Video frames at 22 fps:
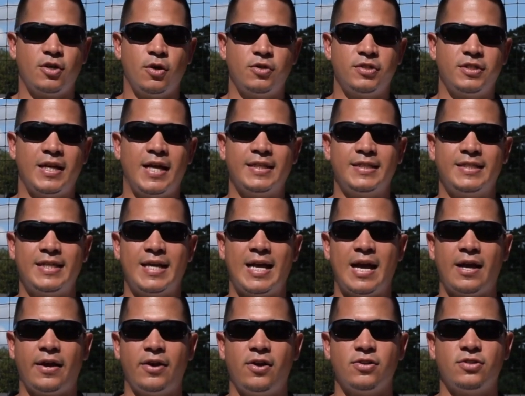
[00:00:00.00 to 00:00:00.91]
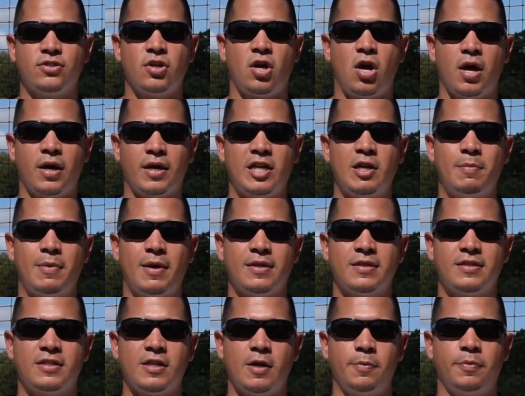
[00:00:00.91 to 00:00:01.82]
Coach Santiago here, talking
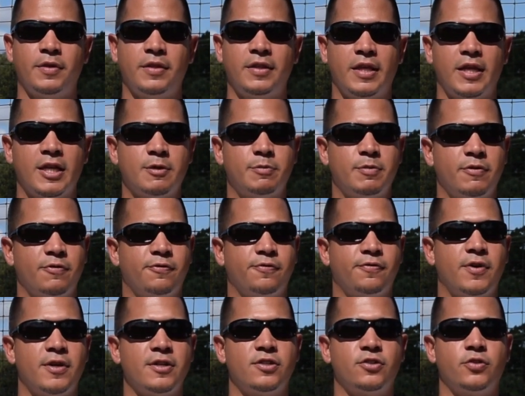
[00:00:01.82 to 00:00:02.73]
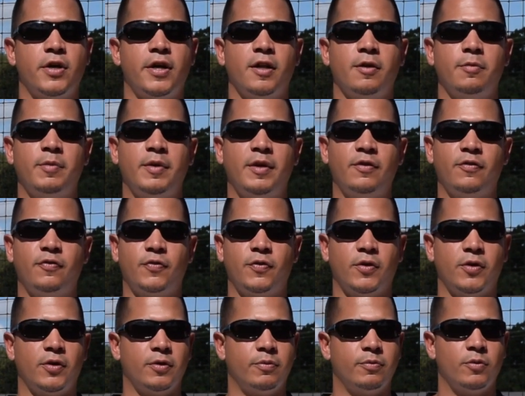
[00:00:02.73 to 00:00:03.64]
about something that has been frustrating me
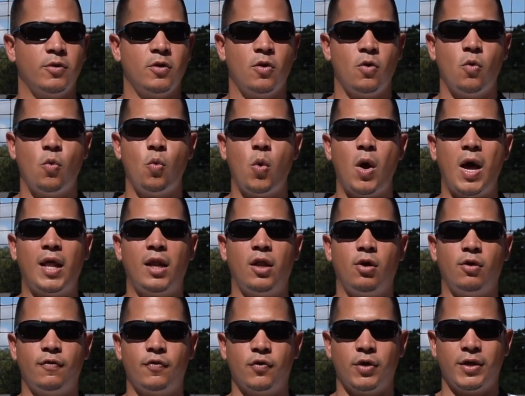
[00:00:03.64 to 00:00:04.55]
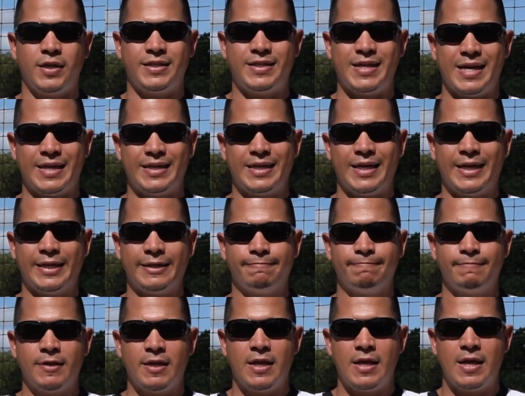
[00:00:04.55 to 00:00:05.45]
for well over a decade.
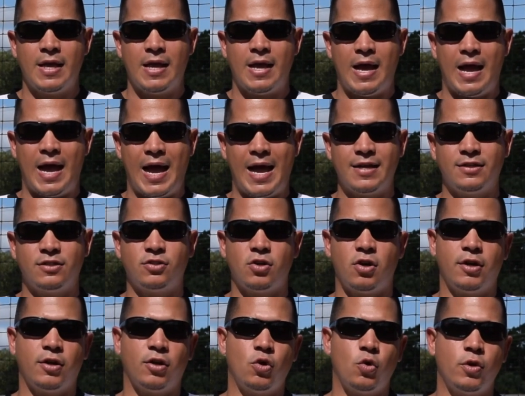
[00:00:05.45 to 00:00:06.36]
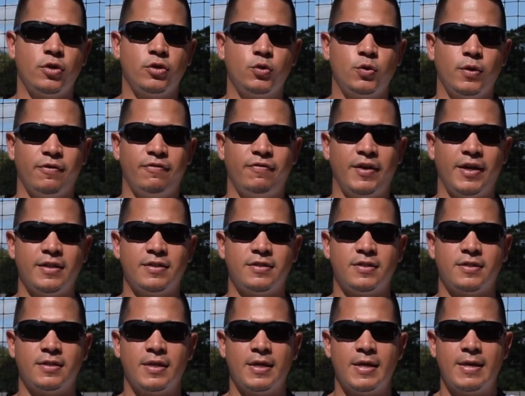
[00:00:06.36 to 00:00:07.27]
I started going to
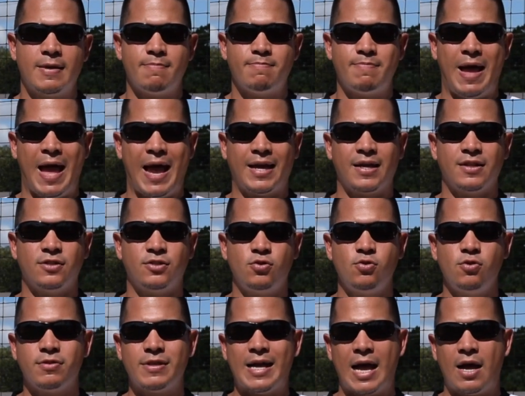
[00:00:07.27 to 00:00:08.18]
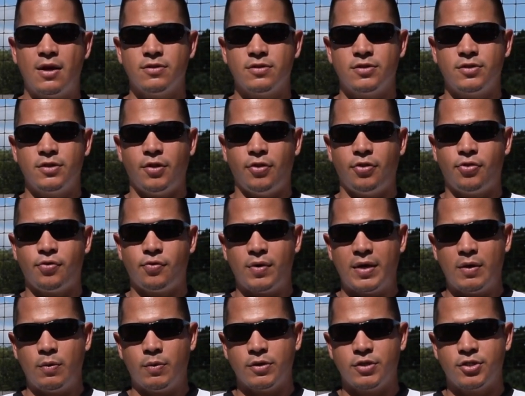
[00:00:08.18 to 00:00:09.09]
events back in
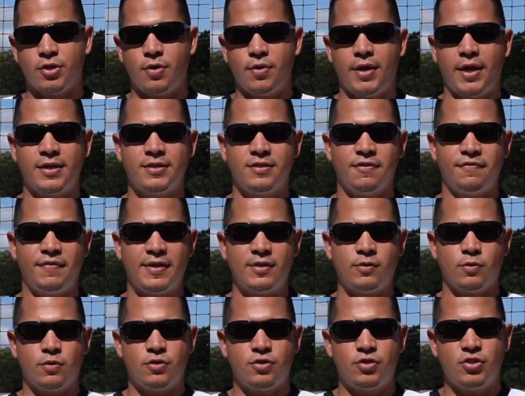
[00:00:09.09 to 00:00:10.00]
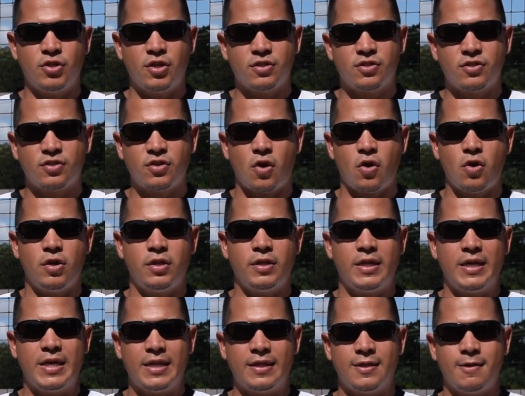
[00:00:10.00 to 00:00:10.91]
2003 when showcase events were just starting
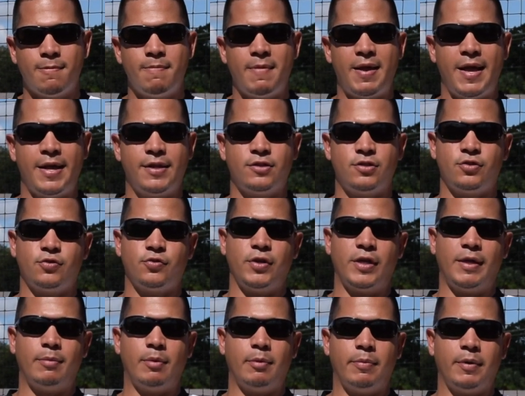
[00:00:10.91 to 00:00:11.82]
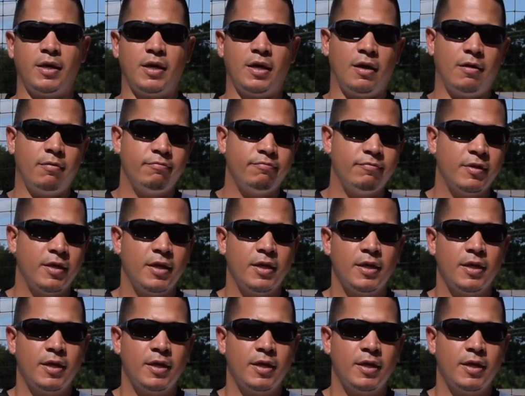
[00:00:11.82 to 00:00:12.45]
to hit the mainstream and become